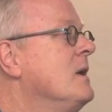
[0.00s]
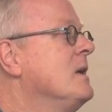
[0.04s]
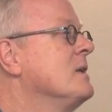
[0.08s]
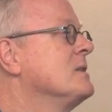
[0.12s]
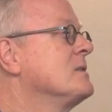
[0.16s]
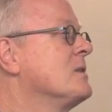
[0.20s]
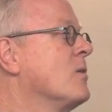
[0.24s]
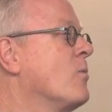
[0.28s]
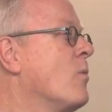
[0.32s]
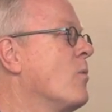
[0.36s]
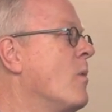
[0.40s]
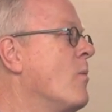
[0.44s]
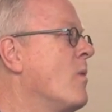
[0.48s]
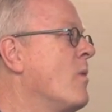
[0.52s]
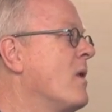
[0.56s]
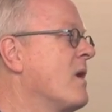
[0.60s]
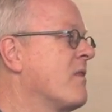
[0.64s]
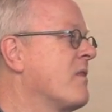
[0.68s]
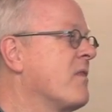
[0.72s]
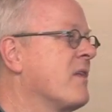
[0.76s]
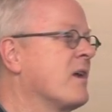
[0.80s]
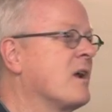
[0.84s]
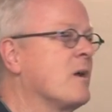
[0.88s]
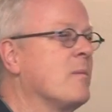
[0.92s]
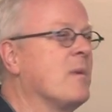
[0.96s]
So one way to
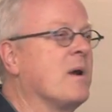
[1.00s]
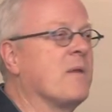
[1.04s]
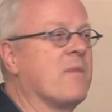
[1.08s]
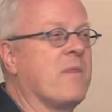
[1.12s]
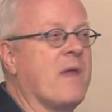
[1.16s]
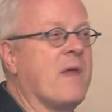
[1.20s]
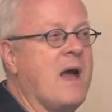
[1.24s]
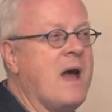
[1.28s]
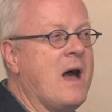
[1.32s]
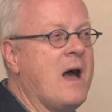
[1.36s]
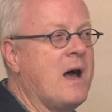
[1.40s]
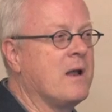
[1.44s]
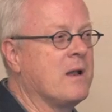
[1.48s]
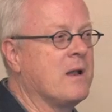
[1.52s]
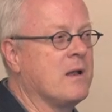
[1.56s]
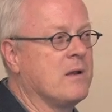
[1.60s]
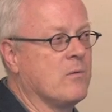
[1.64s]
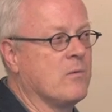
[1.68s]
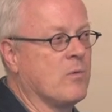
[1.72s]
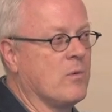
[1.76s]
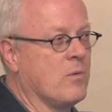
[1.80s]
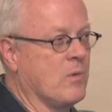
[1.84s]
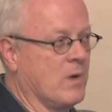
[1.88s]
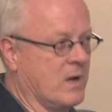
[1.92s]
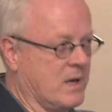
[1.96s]
think about that,
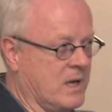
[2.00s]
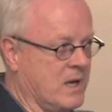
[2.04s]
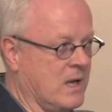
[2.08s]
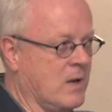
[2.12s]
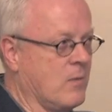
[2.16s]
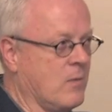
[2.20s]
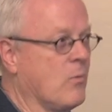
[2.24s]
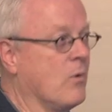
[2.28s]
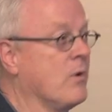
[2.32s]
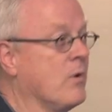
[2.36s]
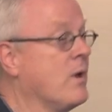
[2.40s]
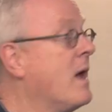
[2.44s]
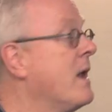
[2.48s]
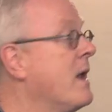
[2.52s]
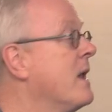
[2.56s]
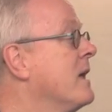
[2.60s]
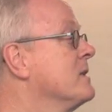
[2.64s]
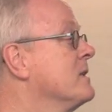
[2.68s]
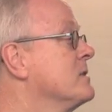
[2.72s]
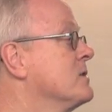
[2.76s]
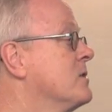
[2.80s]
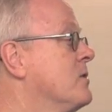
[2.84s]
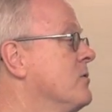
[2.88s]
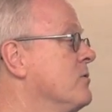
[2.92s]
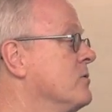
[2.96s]
and again, we'll not
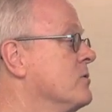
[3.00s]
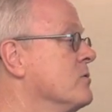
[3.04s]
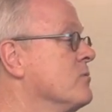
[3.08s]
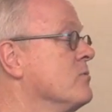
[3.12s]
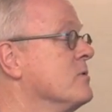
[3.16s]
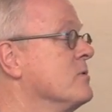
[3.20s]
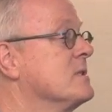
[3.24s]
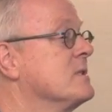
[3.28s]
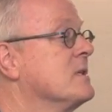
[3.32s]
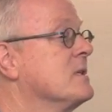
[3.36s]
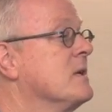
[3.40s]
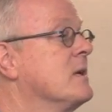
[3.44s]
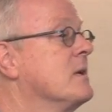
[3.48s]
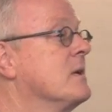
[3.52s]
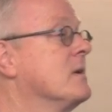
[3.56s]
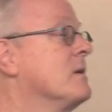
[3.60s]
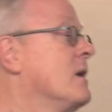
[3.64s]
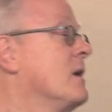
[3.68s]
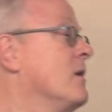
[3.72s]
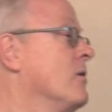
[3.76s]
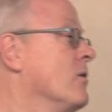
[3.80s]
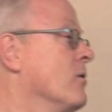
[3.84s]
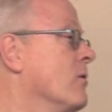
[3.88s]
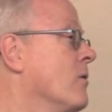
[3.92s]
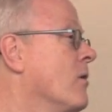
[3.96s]
ask you to recite
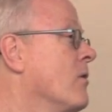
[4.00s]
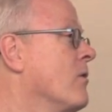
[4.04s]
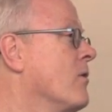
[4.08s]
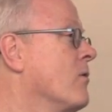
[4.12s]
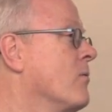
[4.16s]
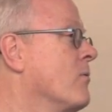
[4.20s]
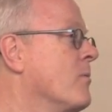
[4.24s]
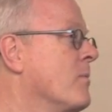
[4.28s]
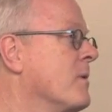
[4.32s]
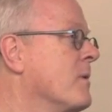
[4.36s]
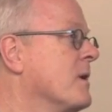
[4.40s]
here, although when we